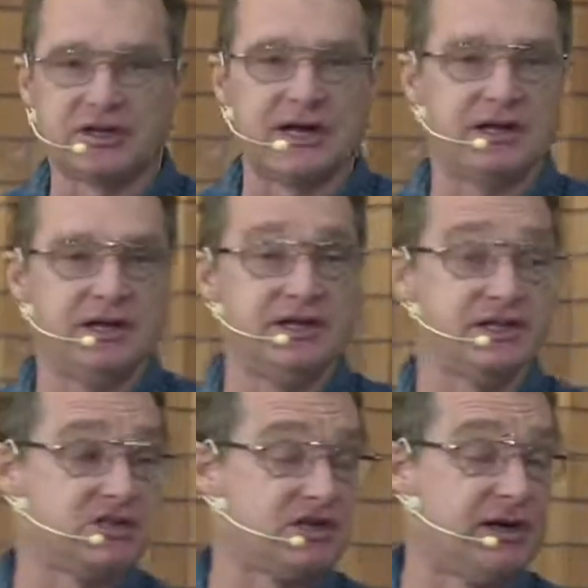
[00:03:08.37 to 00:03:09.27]

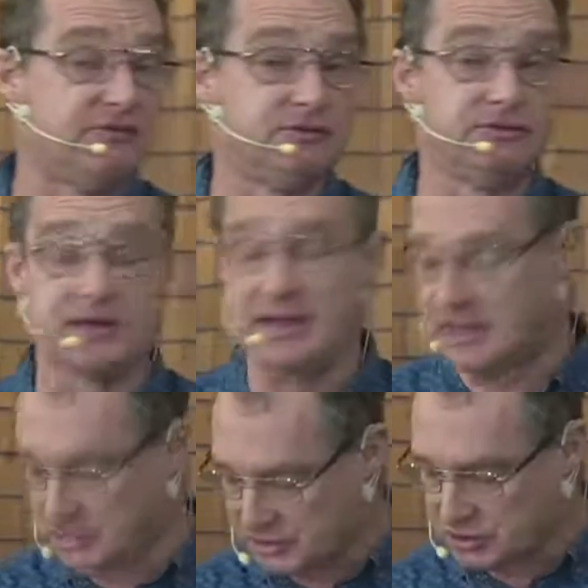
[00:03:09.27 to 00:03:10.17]
has travelled
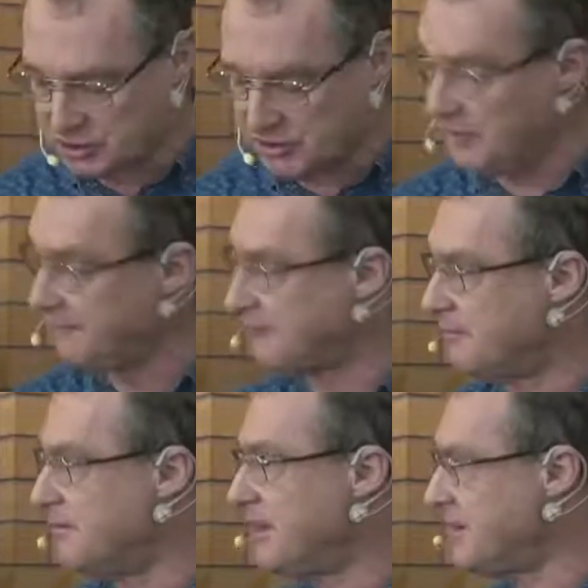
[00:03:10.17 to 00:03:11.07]
down, literally,
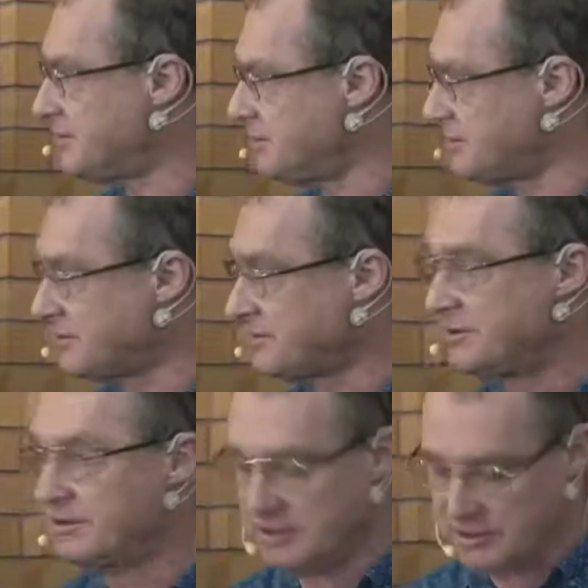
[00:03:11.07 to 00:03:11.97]
from Nazareth
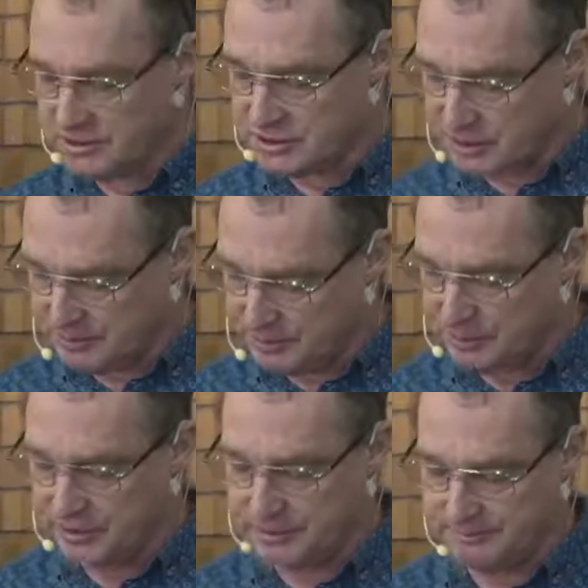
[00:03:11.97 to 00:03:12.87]
to
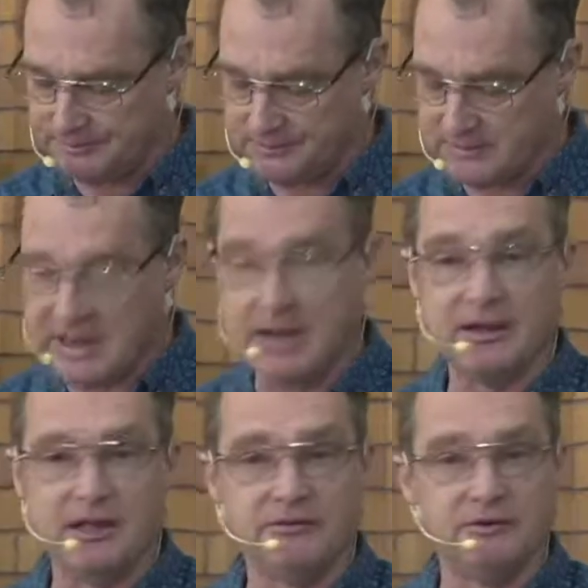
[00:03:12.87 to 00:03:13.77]
Capernaum.
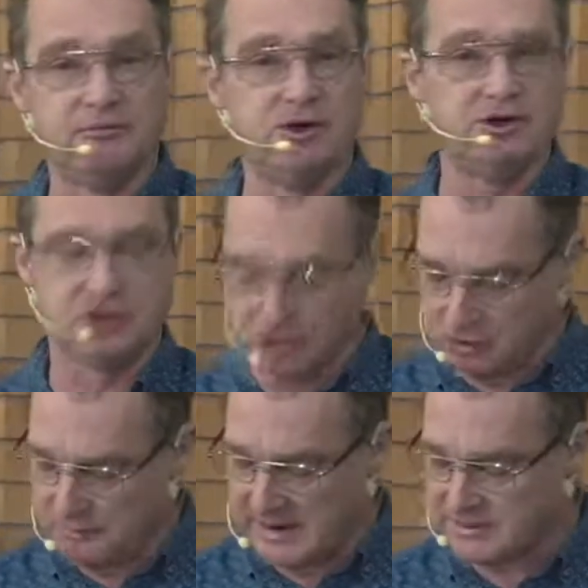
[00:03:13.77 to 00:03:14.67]

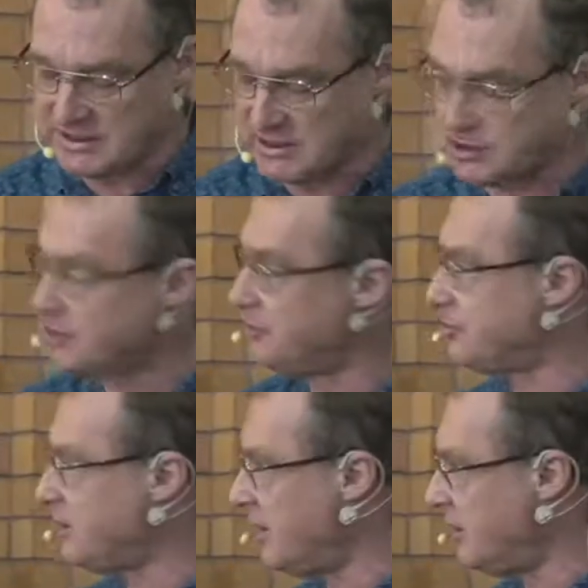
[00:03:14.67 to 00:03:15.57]
Google Maps last
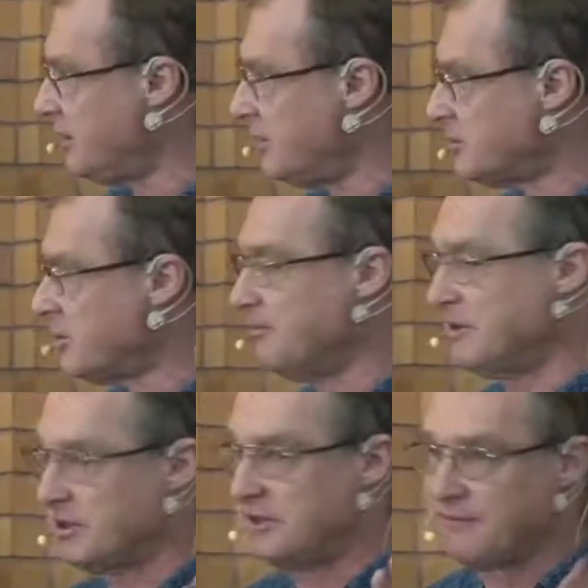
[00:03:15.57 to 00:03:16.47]
Tuesday told me
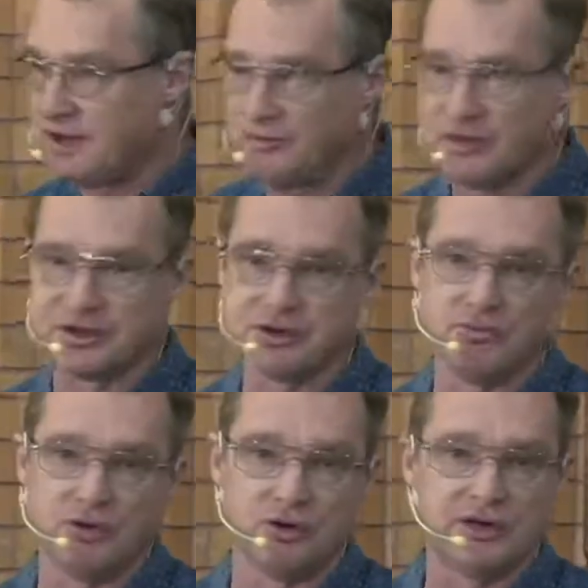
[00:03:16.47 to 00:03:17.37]
that if I wanted to
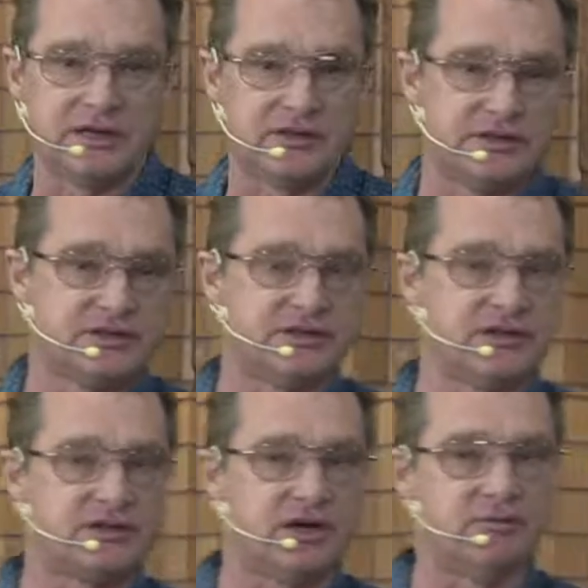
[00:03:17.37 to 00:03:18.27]
walk that
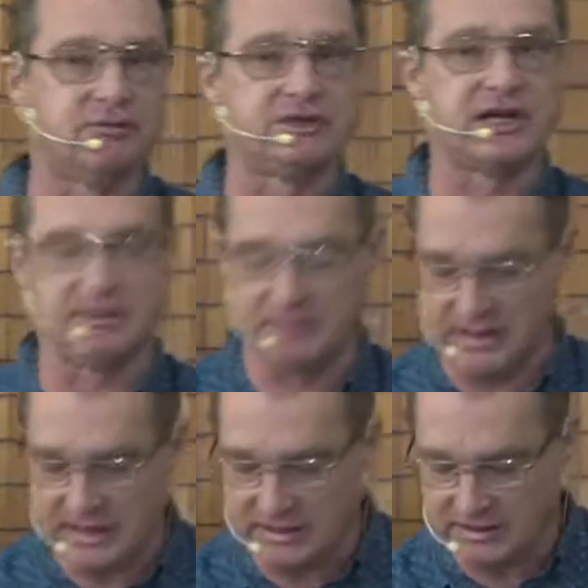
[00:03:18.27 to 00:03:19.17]
distance, it would take me
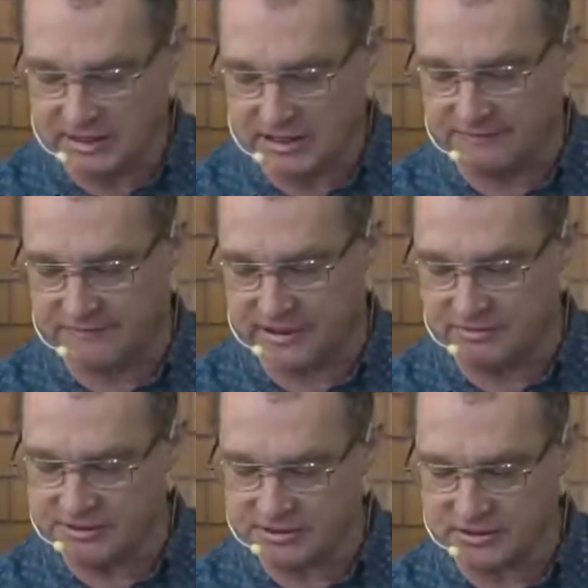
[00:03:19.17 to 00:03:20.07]
8.5
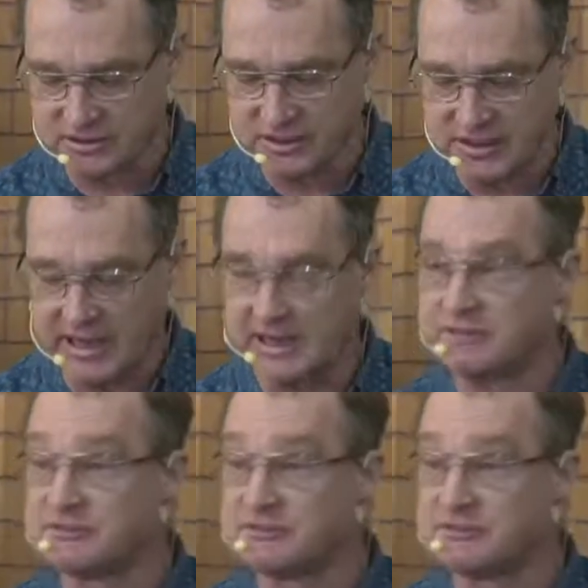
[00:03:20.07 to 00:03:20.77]
hours, and it was